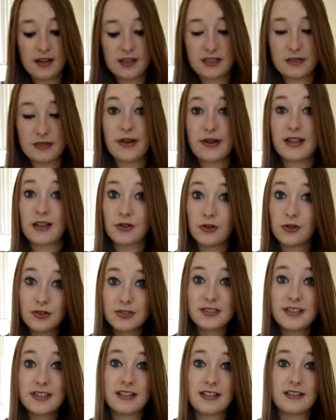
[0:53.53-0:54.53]
Isabella
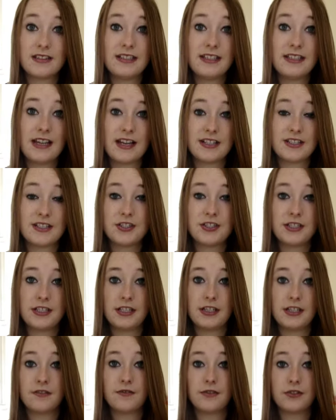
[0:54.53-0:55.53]
goes to Italy, and
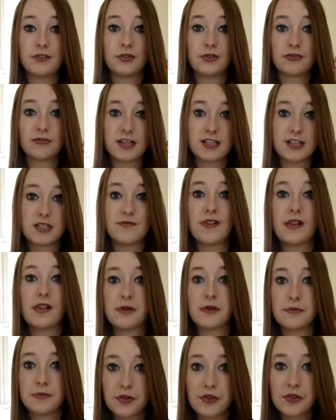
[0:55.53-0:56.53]
she you know tries to
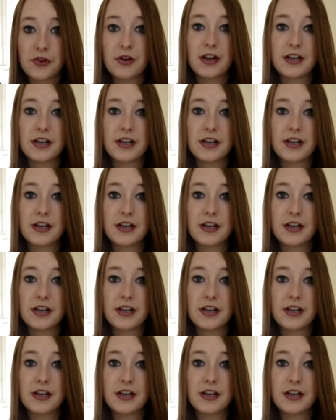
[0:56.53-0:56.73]
film her mother,